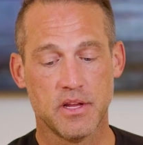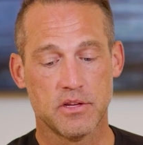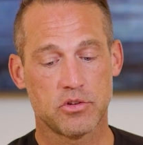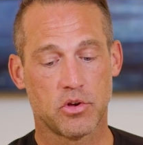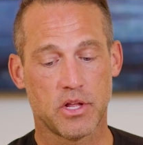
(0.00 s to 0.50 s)

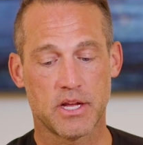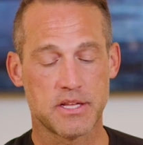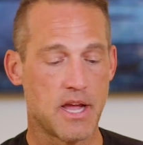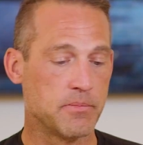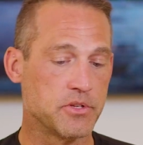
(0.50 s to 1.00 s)
So a lot of
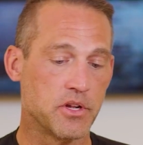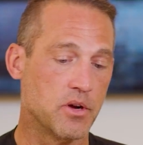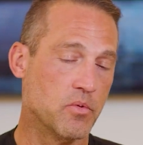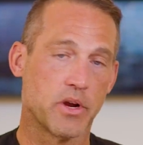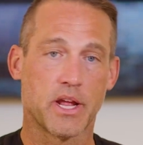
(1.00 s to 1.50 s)
times,
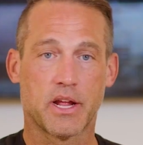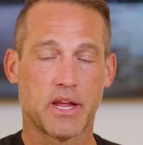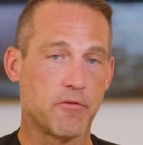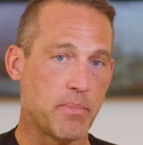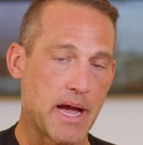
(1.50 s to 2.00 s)
we'll get a
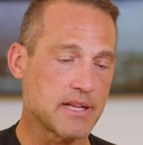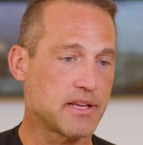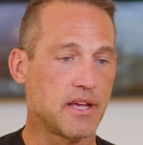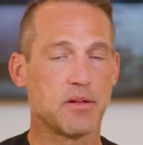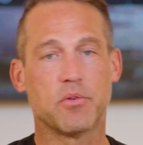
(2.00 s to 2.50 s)
gift
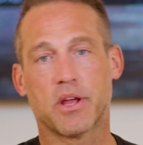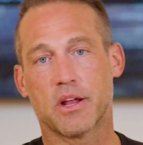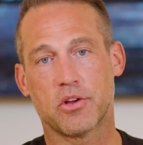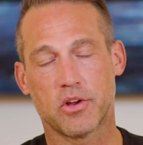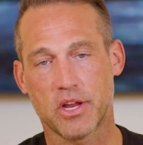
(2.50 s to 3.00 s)
basket, we'll get
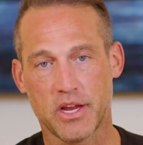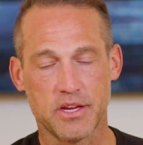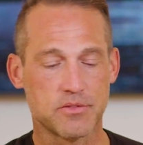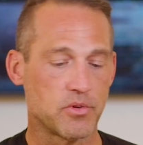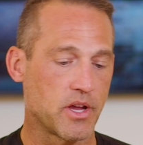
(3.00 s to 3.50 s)

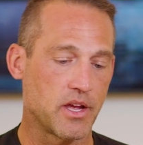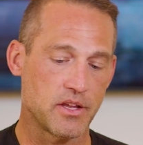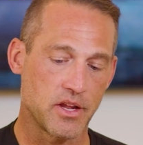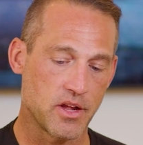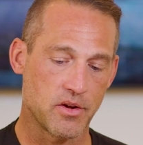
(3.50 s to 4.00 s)
cookies, we'll get,
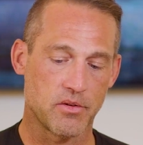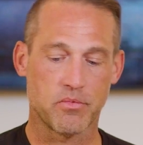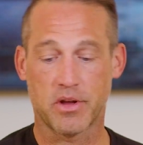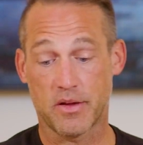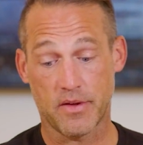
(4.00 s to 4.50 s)

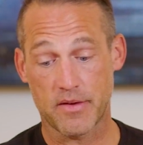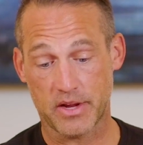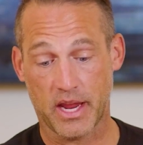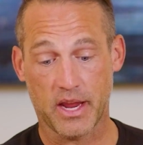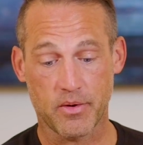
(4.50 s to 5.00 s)
we'll have a
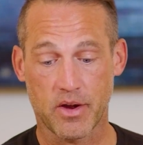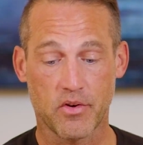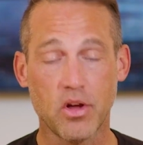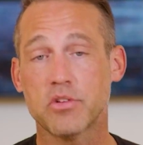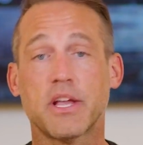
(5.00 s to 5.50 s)
cake, whatever.
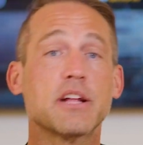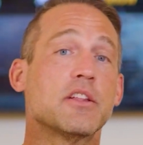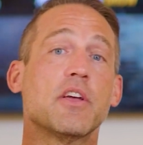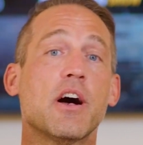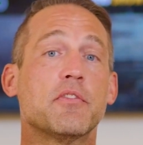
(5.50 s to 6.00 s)
Oh, take it to
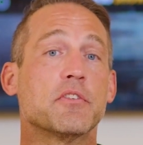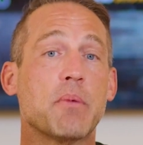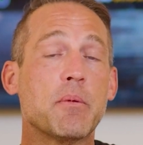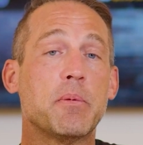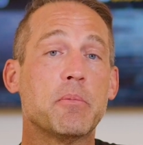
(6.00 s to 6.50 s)
the office.
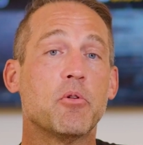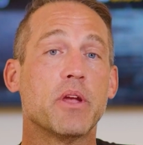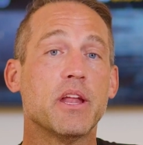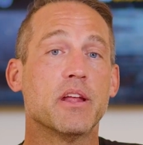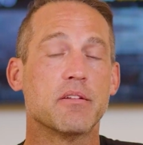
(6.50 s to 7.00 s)
Maybe people will
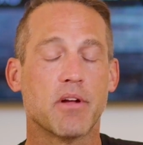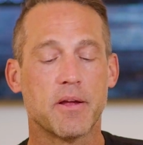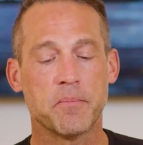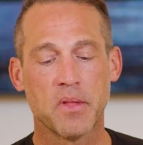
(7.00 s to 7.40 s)
eat it, right?